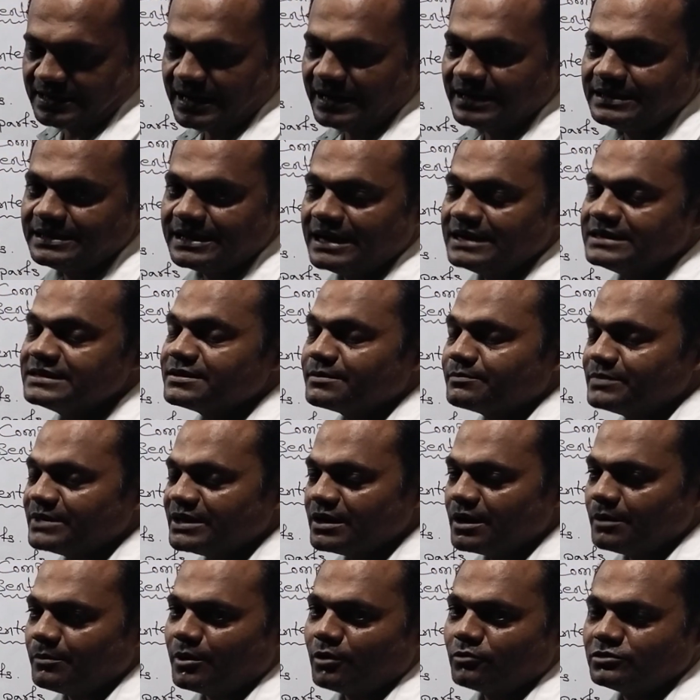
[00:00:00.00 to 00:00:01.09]
Saying that
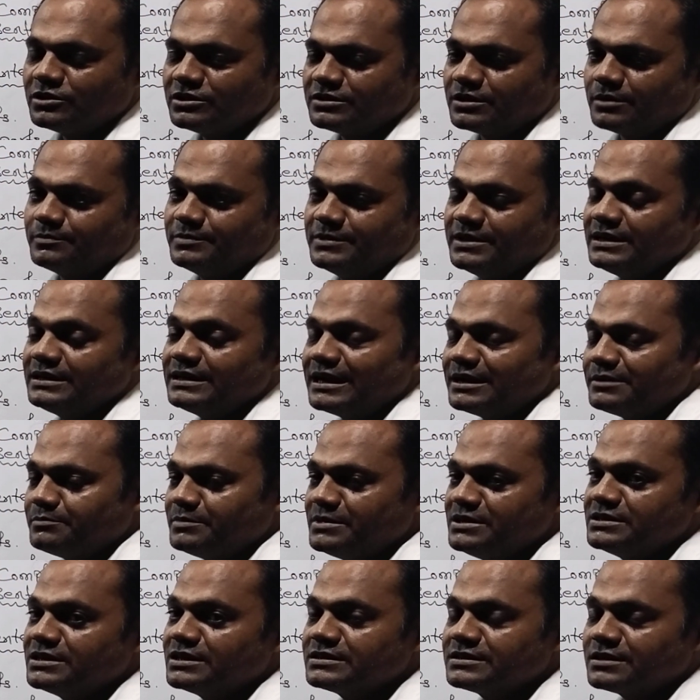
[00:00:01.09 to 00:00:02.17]
something about the subject,
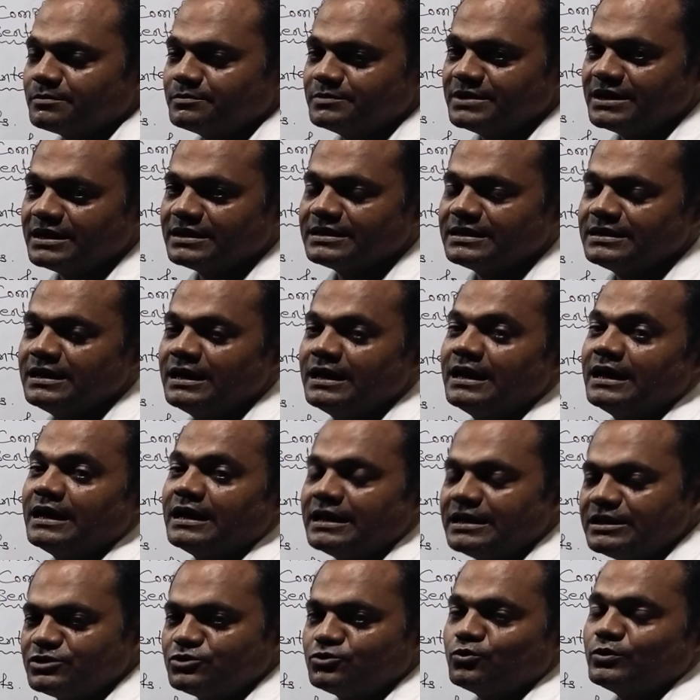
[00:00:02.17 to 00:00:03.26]
that means the subject
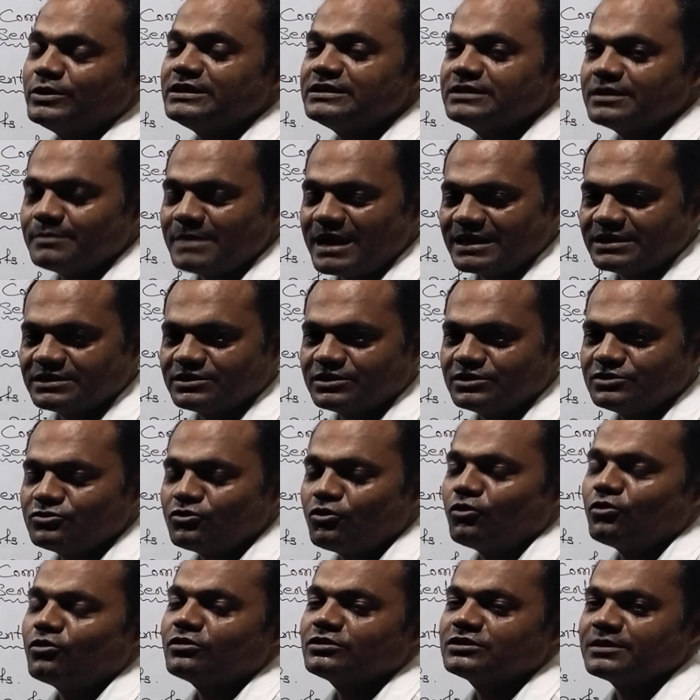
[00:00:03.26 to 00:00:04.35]
is doing some actions
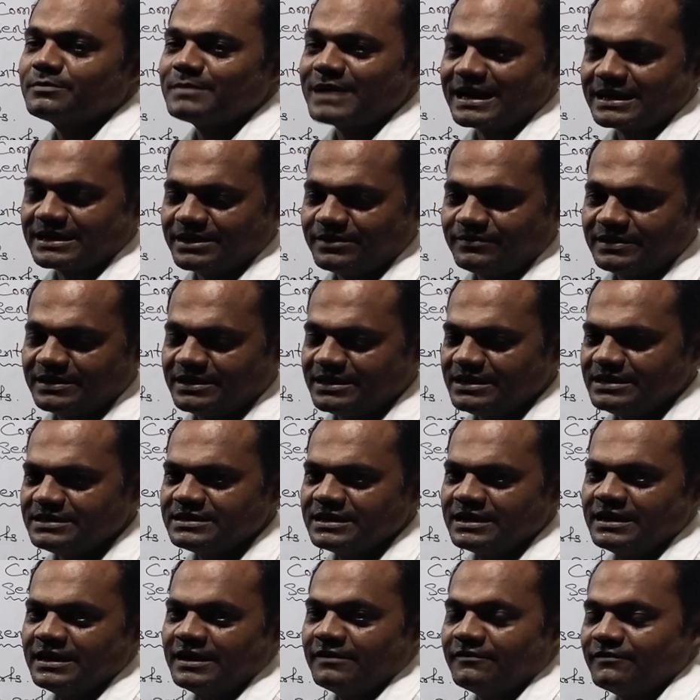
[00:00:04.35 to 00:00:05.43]
or some
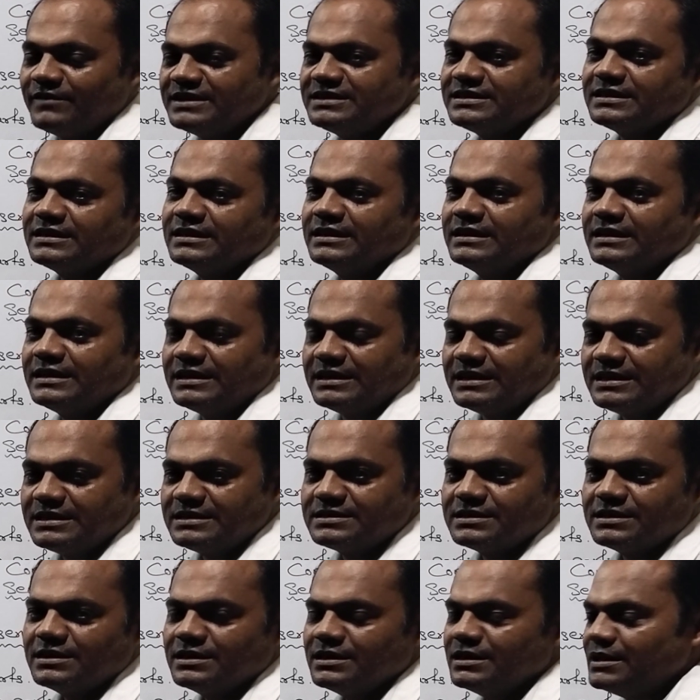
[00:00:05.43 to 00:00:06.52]
activities which
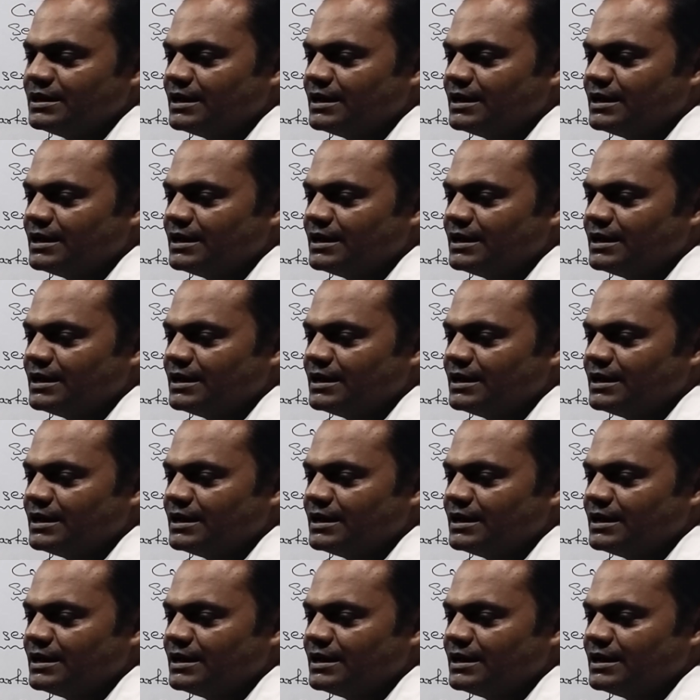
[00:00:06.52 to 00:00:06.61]
is